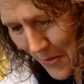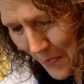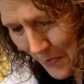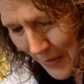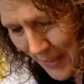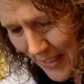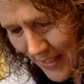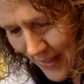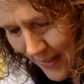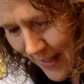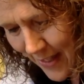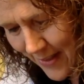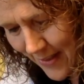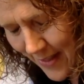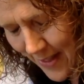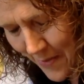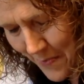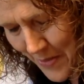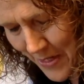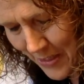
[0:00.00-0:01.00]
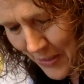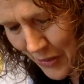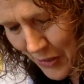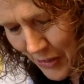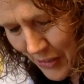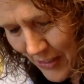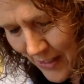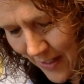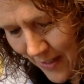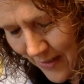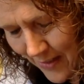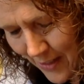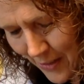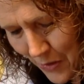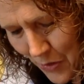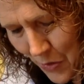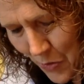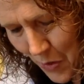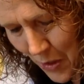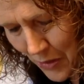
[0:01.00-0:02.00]
Please let them understand that
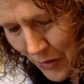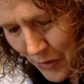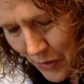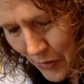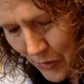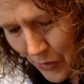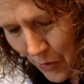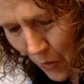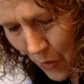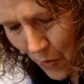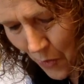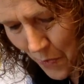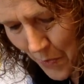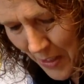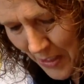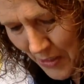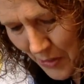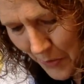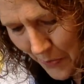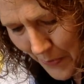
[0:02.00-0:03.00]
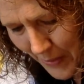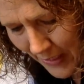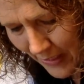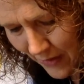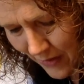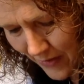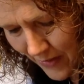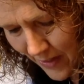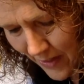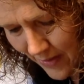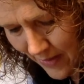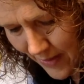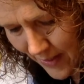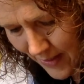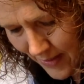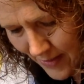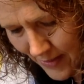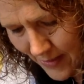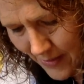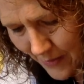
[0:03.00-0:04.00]
you are so much bigger than
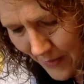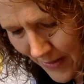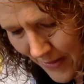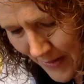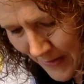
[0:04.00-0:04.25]
this